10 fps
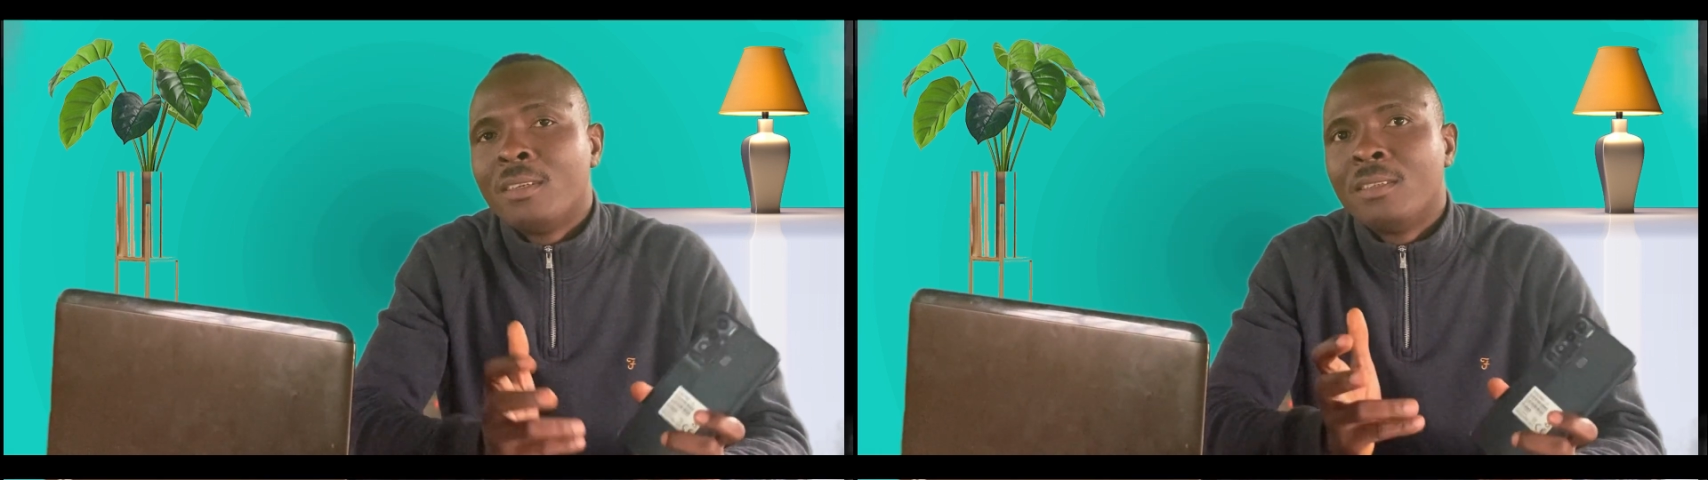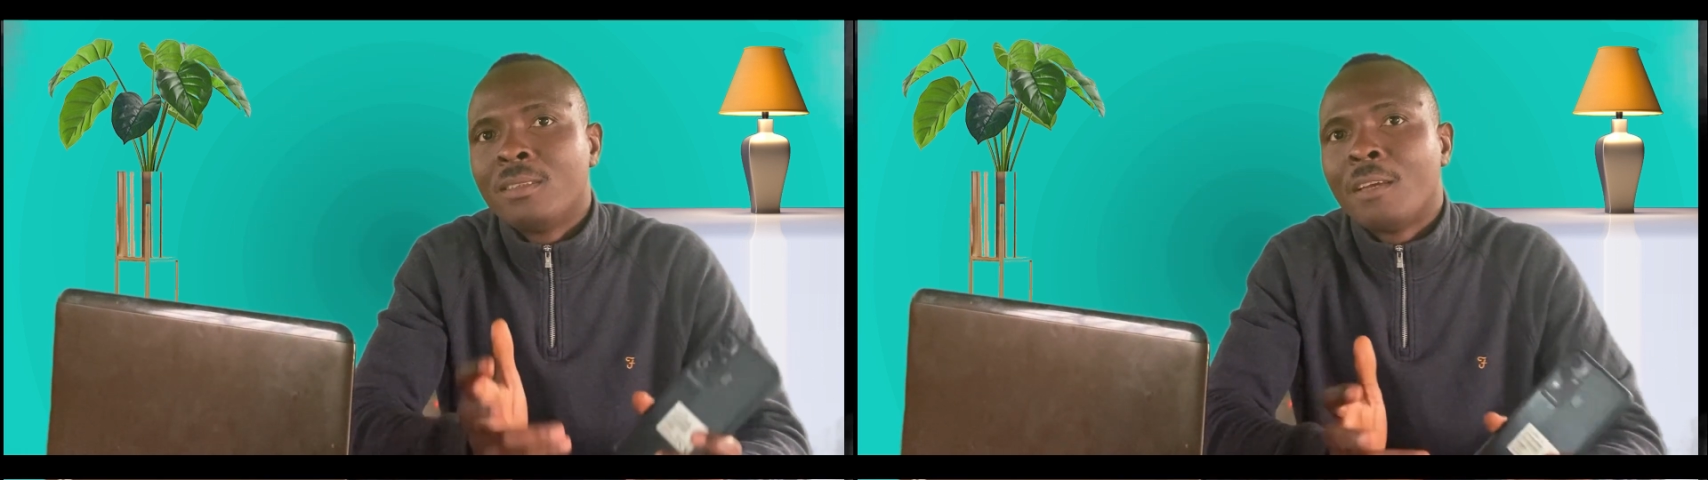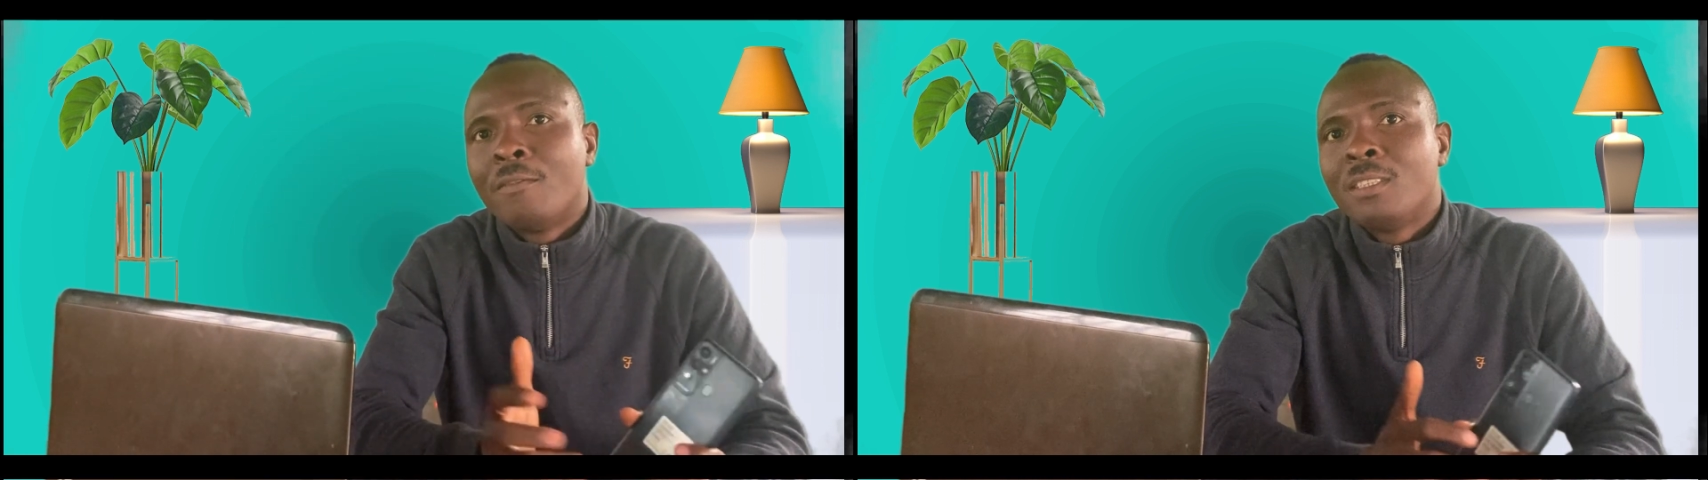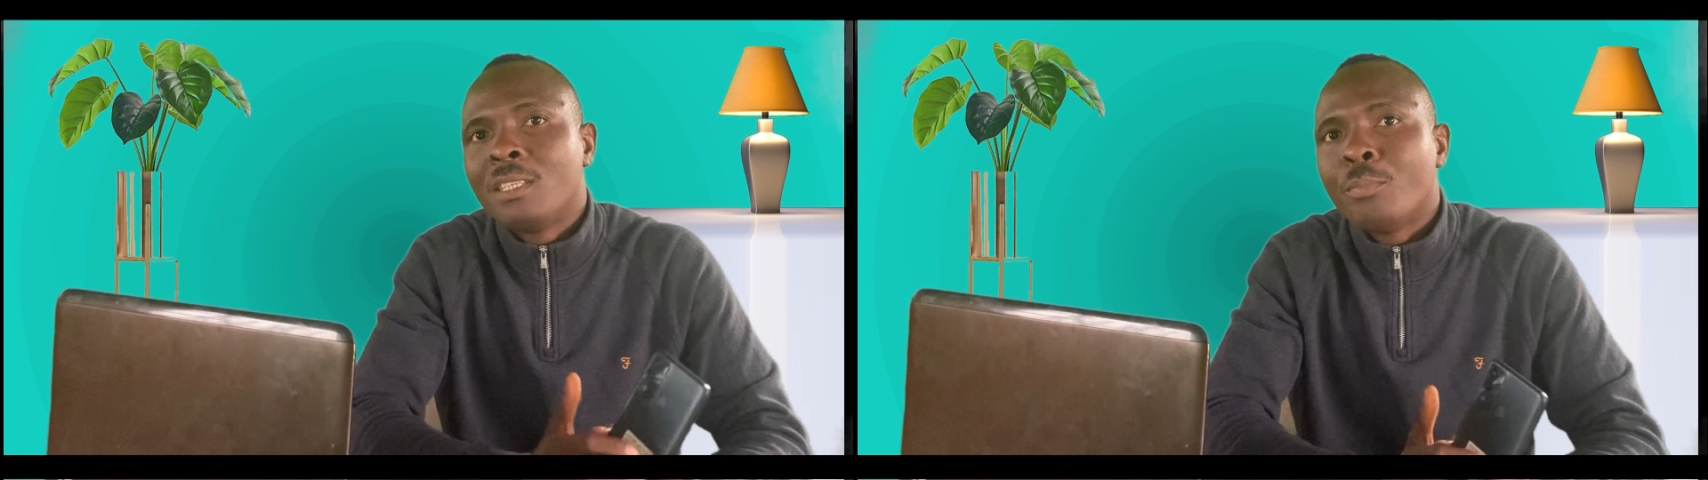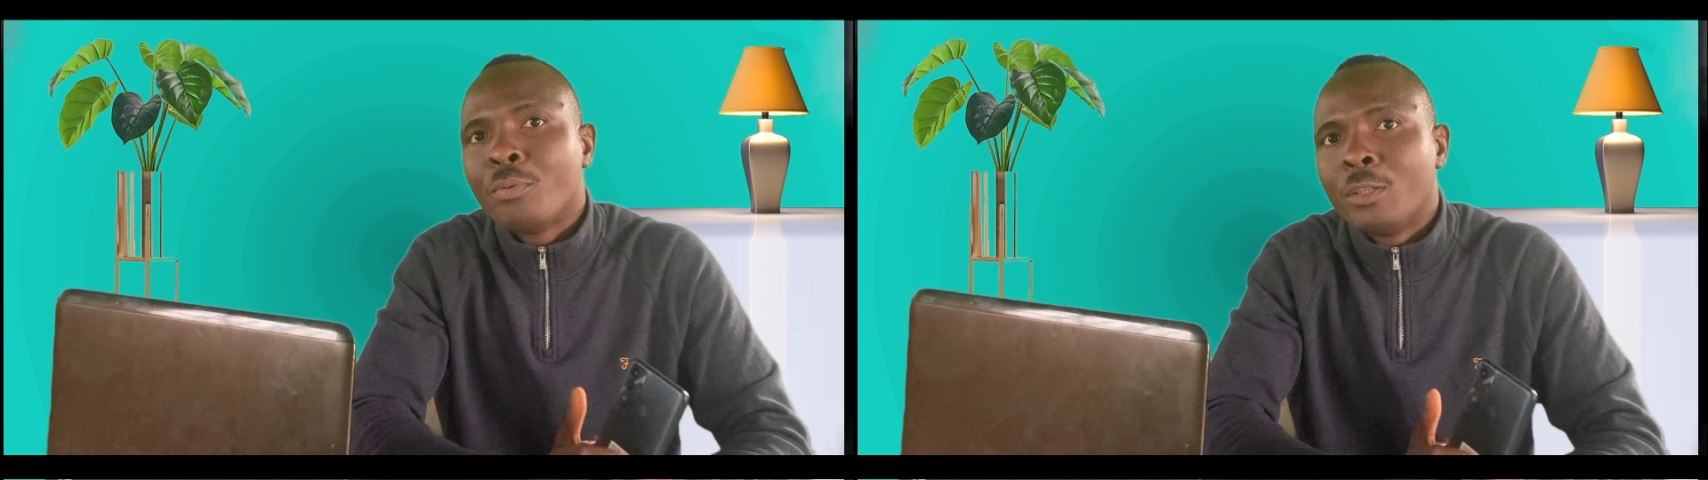
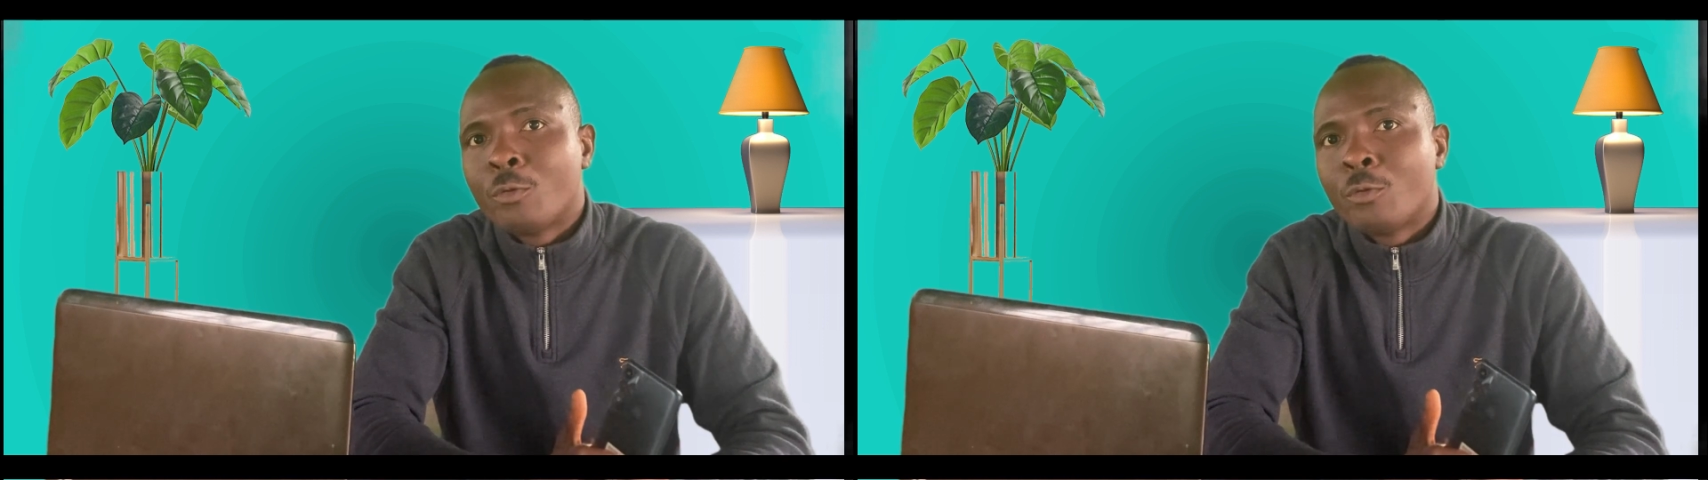17.1